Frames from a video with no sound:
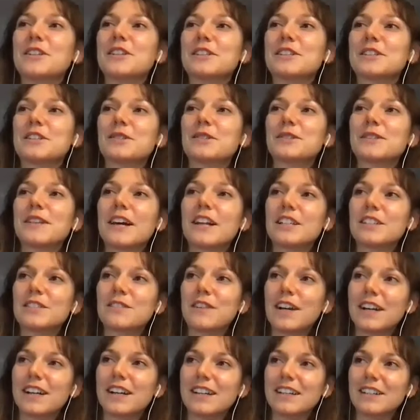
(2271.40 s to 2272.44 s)
It's so
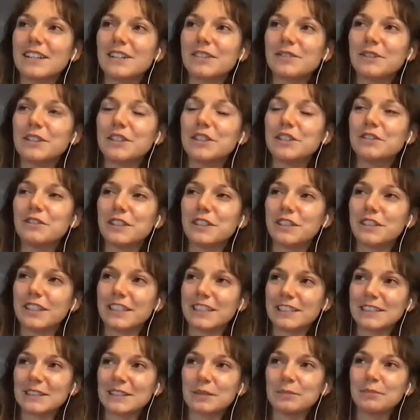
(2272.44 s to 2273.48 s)
satisfying when you feel like
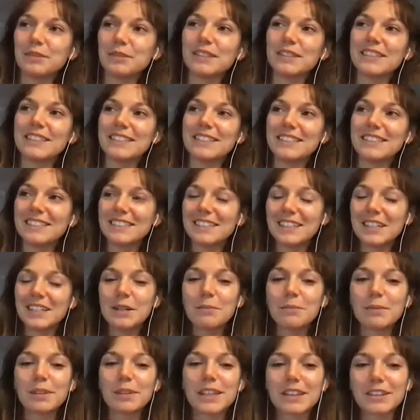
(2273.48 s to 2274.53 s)
it's complete,
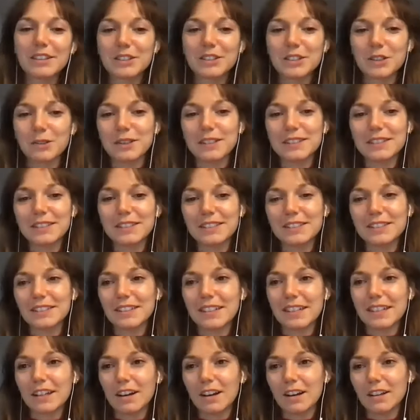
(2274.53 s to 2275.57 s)
but then there's always this
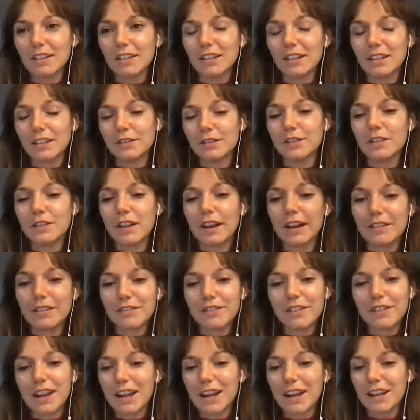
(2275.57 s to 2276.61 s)
unlived life
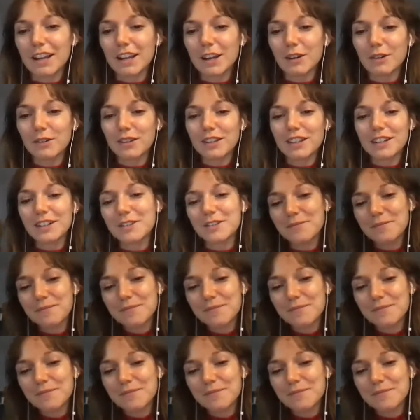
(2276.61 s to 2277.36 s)
hanging out there.